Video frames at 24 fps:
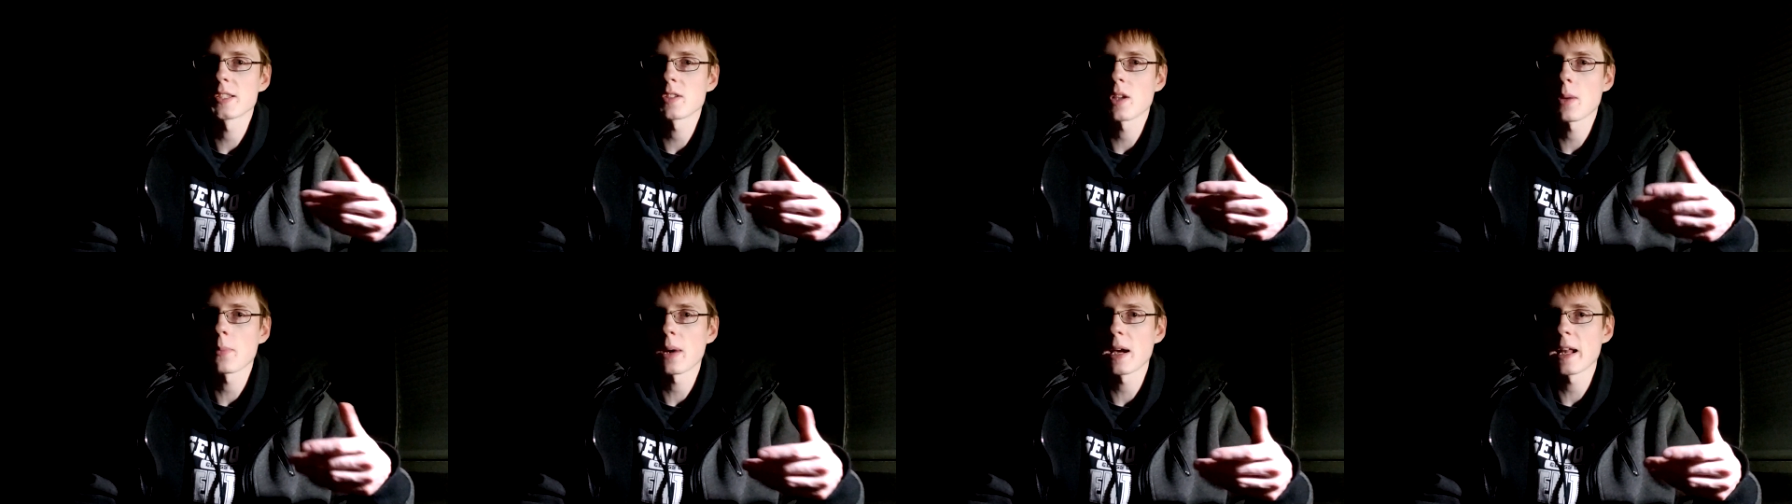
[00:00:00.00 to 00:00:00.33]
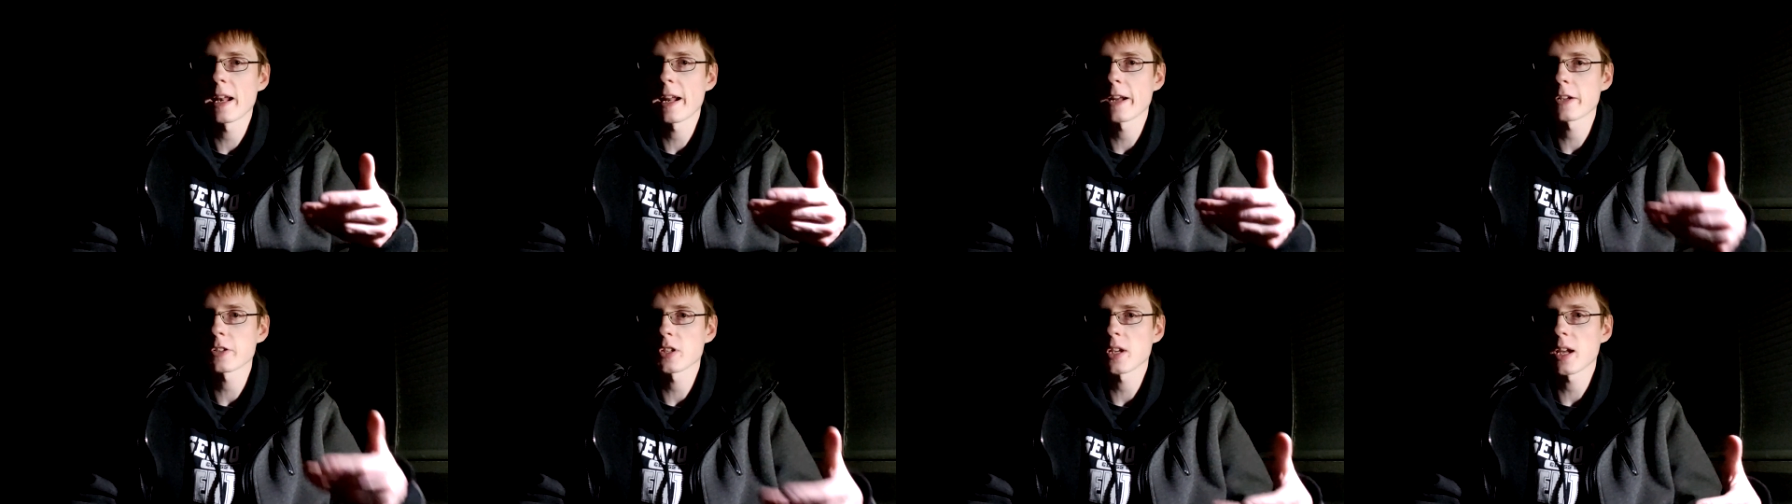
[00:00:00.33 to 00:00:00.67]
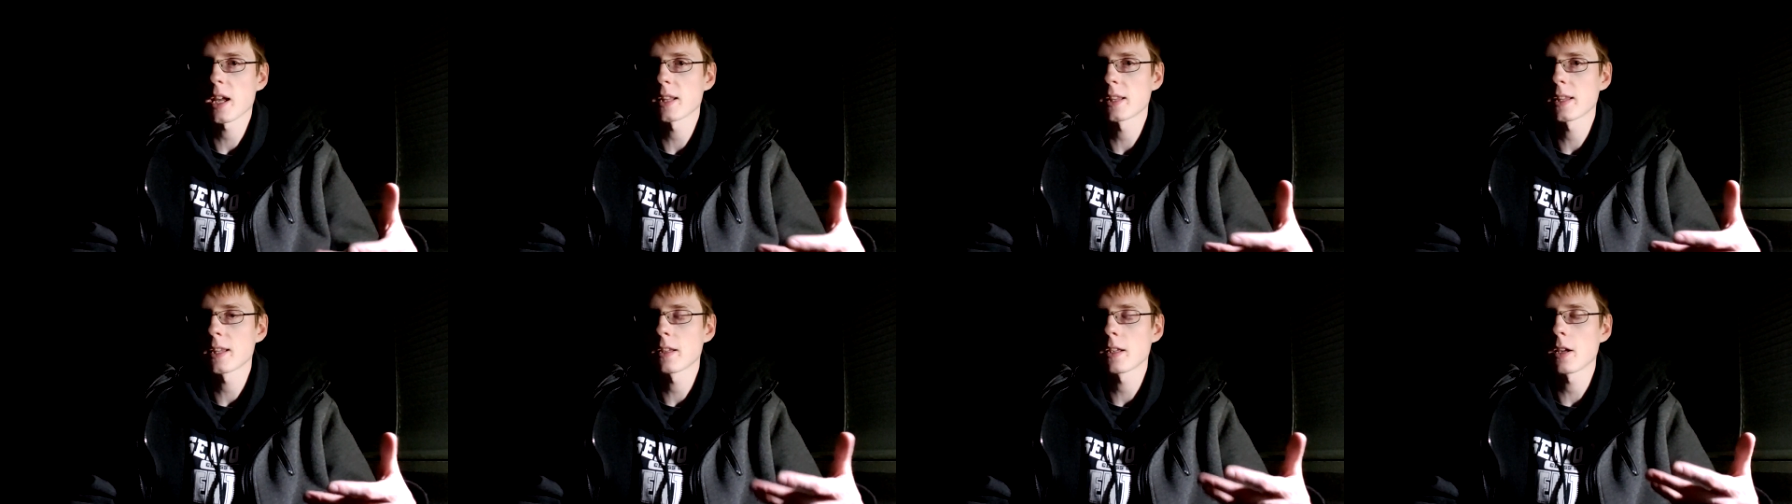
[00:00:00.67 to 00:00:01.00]
So I might actually
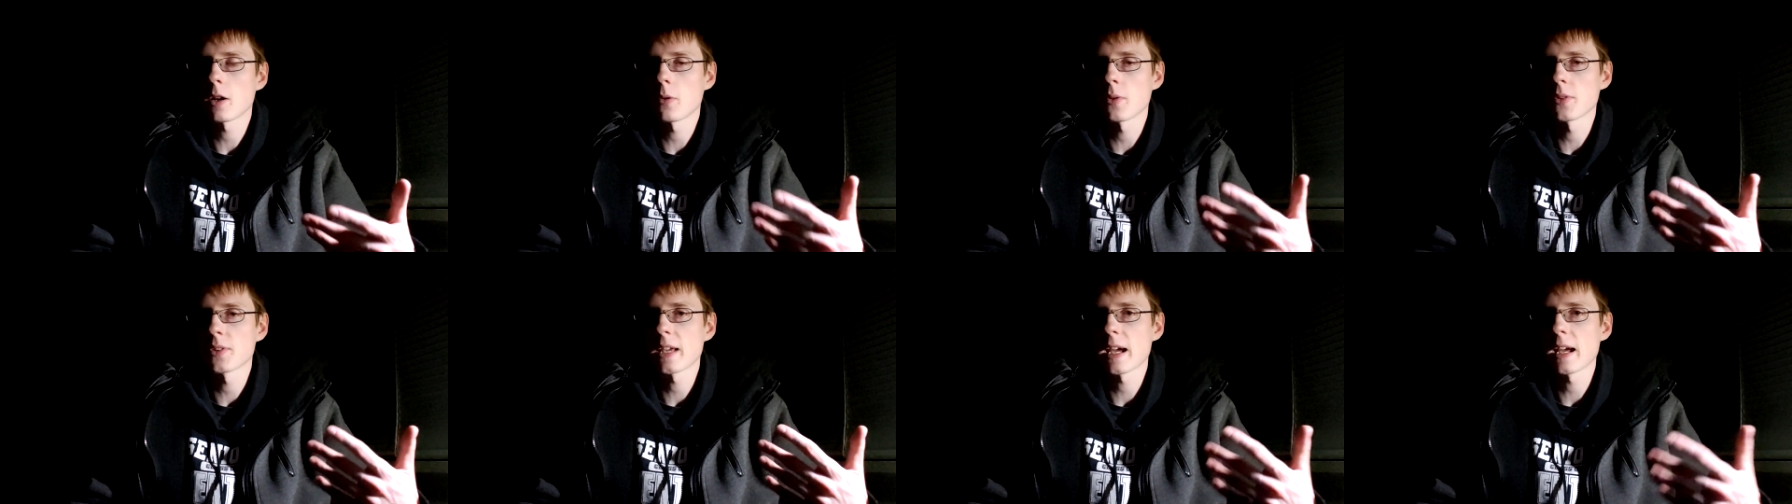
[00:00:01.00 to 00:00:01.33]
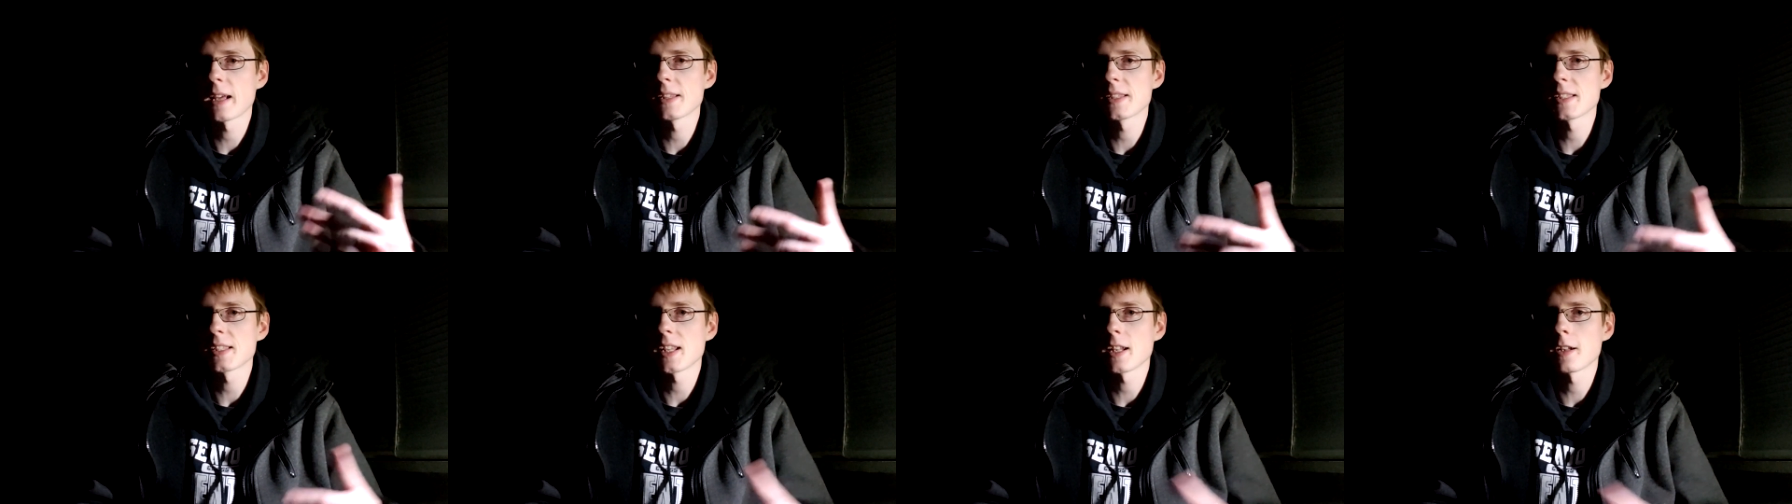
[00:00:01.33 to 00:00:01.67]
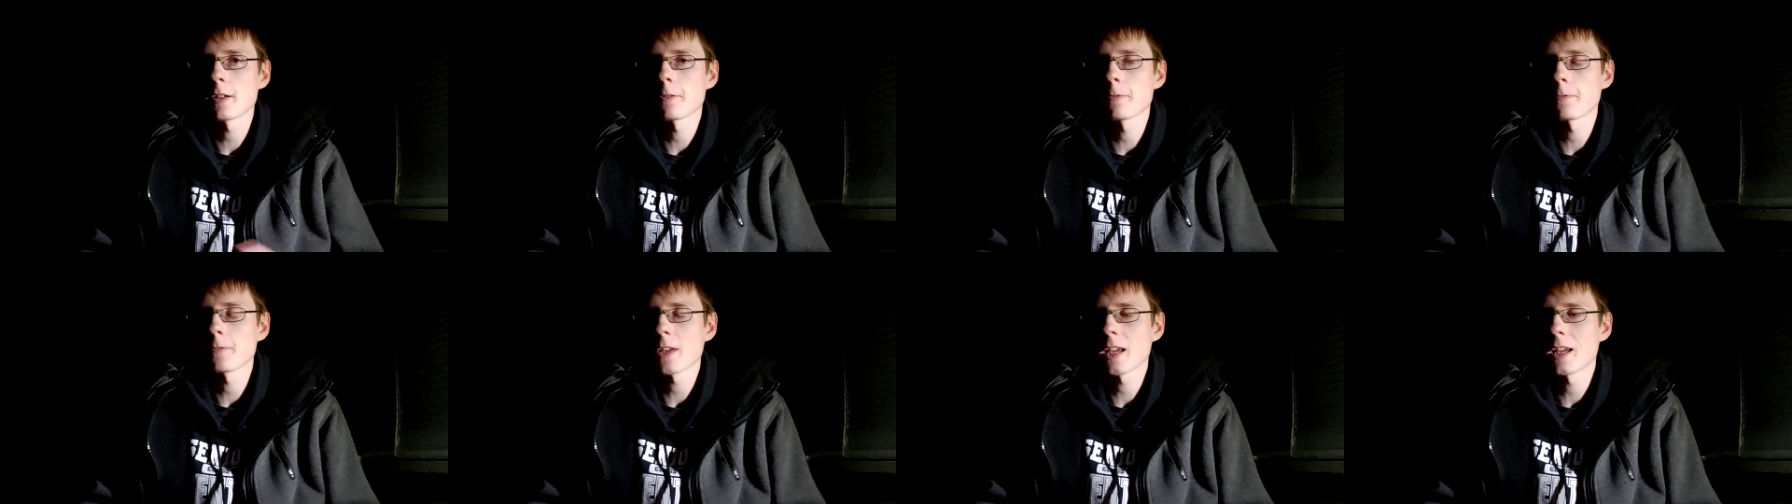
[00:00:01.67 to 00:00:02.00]
get go with that instead
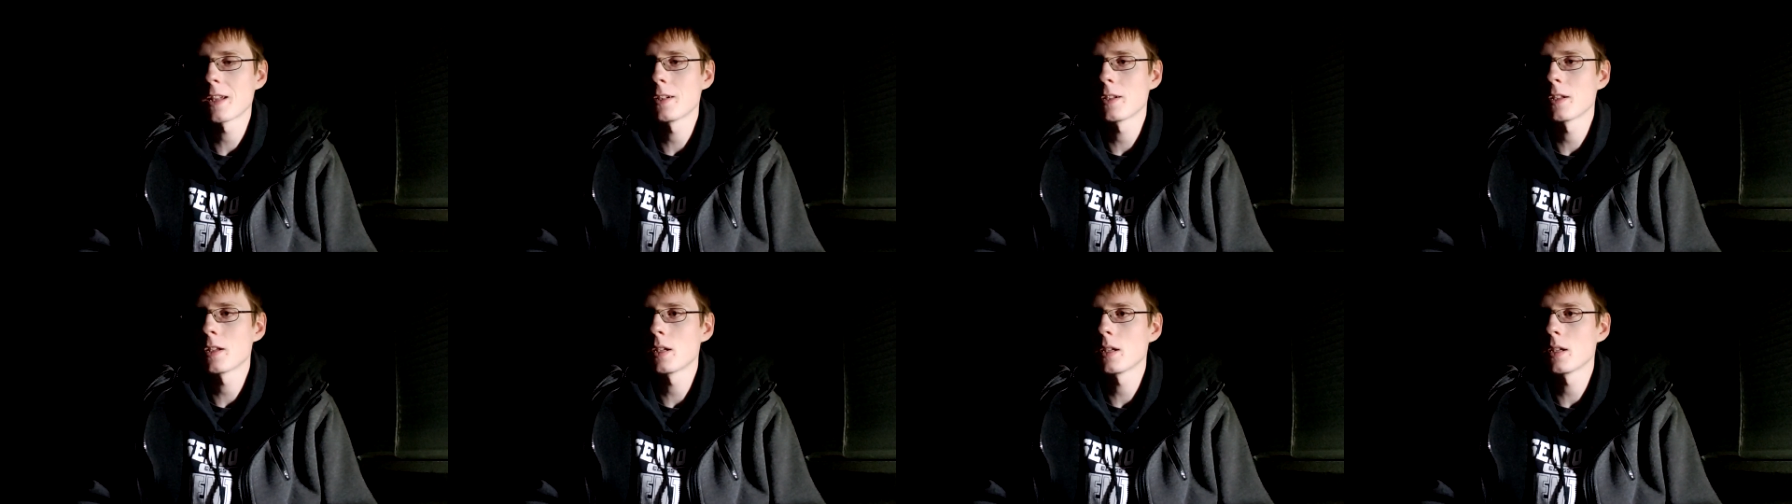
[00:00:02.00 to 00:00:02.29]
of getting a,